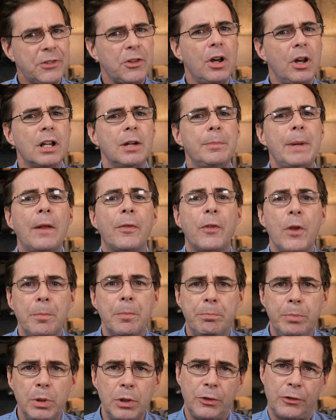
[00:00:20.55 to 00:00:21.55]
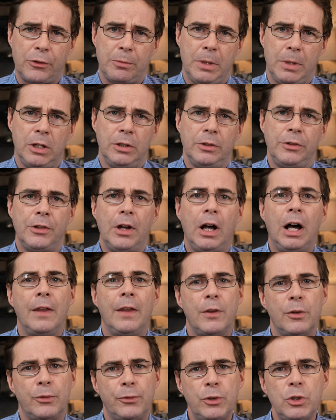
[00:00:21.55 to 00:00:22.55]
talk about the boost modes on
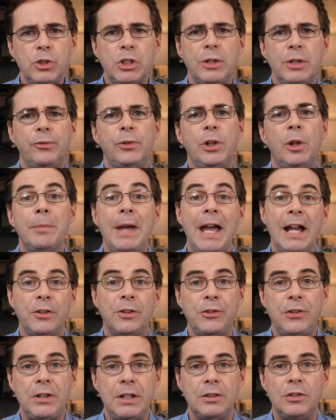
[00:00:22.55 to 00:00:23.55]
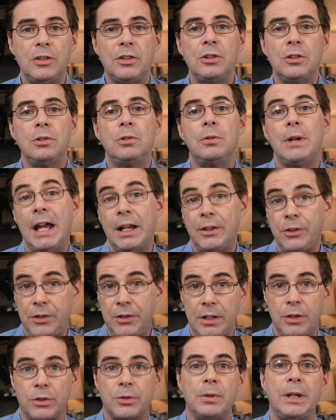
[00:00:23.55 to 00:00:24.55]
the Fujifilm X T two, X
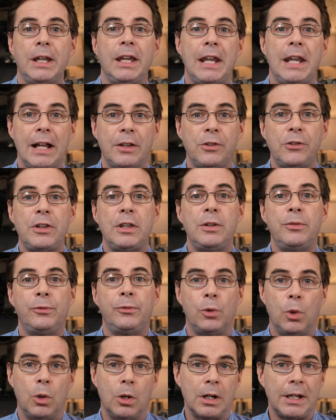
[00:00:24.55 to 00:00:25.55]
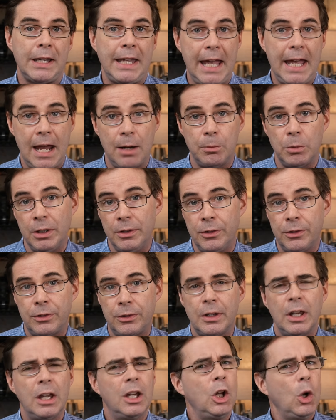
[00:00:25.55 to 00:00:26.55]
T three, and X T four
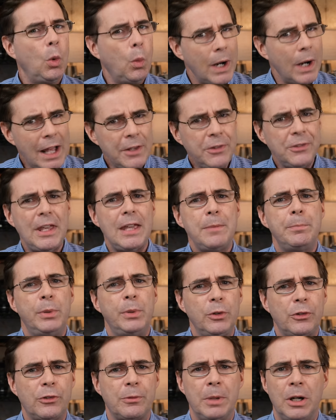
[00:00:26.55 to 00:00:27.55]
cameras. When I say boost